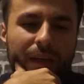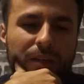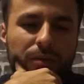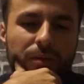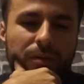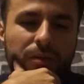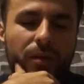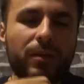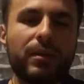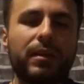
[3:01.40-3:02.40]
So with the Star
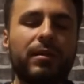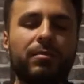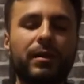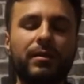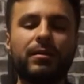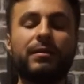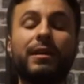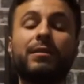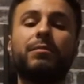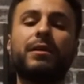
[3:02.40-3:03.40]
and the
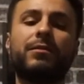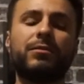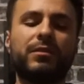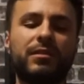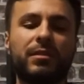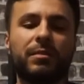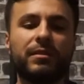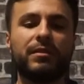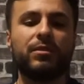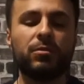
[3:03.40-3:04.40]
Nine of Pentacles, this could be a
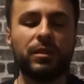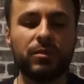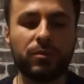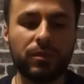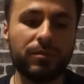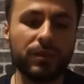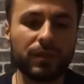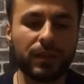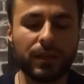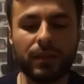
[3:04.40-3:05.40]
situation where you feel
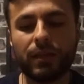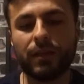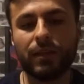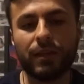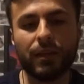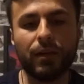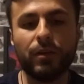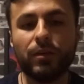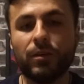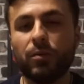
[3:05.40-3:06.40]
like
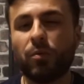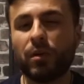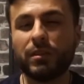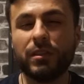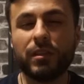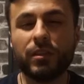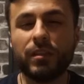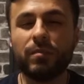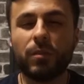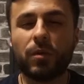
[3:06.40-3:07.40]
you want to
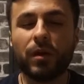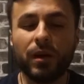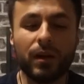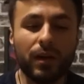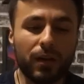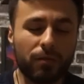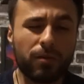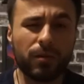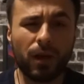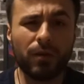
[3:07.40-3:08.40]
achieve more. For a
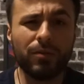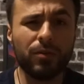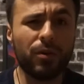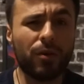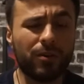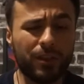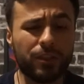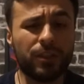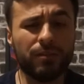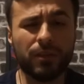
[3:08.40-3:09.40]
lot of you, you already
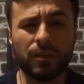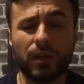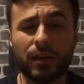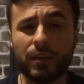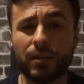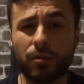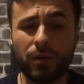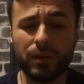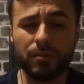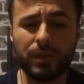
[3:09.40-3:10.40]
achieved a lot,
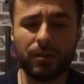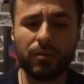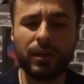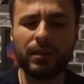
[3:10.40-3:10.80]
quite a bit, right?